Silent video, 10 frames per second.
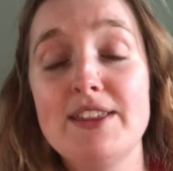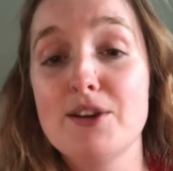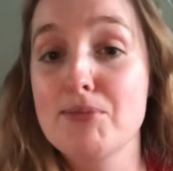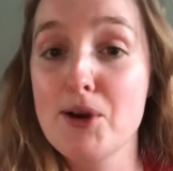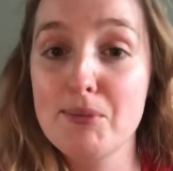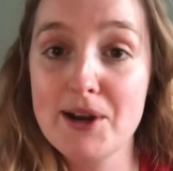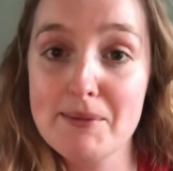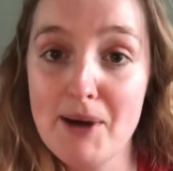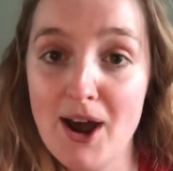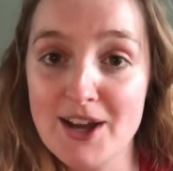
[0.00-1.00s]
the
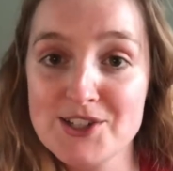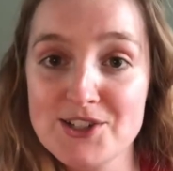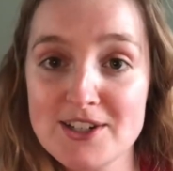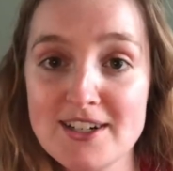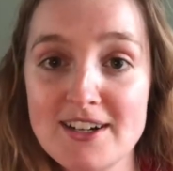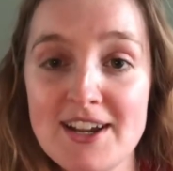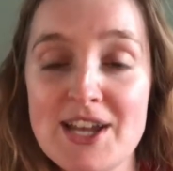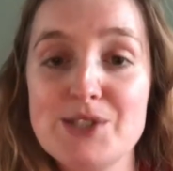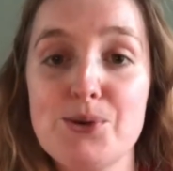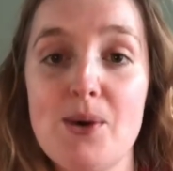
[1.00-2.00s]
appropriate posture.
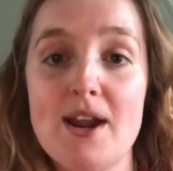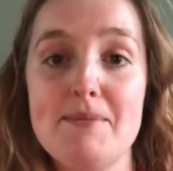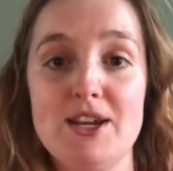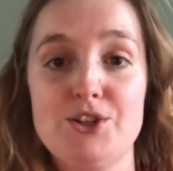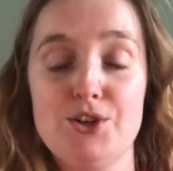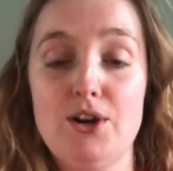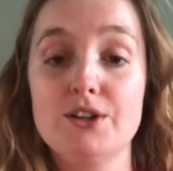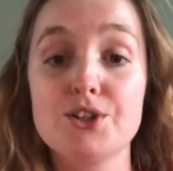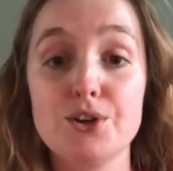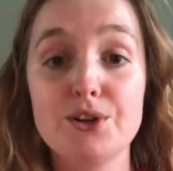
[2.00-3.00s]
So we want to make sure our
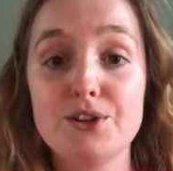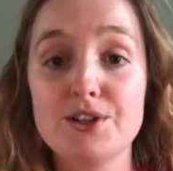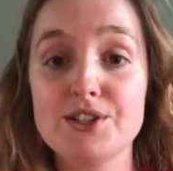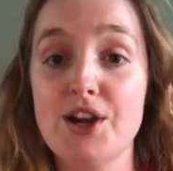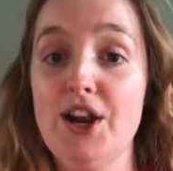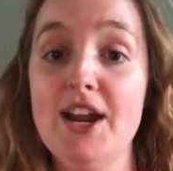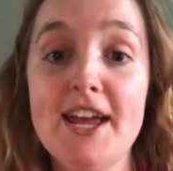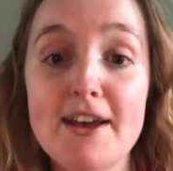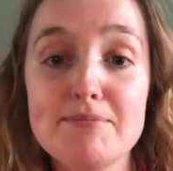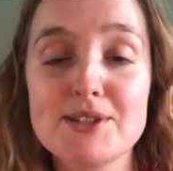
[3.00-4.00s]
shoulders, our
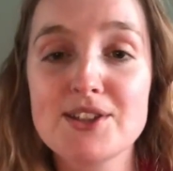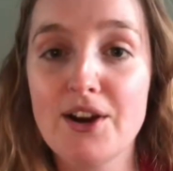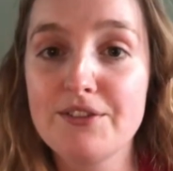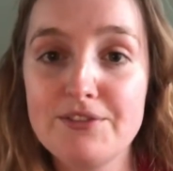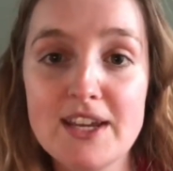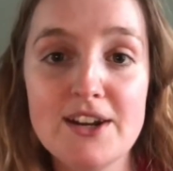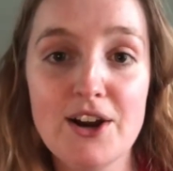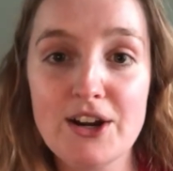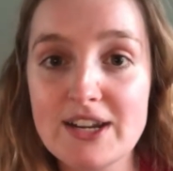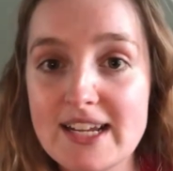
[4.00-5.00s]
hips, our feet,
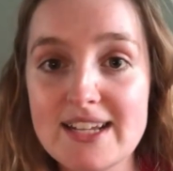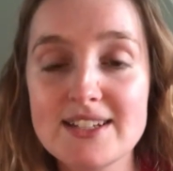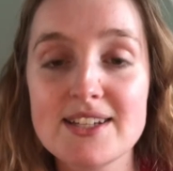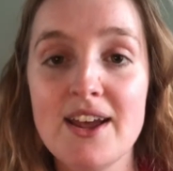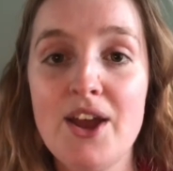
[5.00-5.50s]
our knees,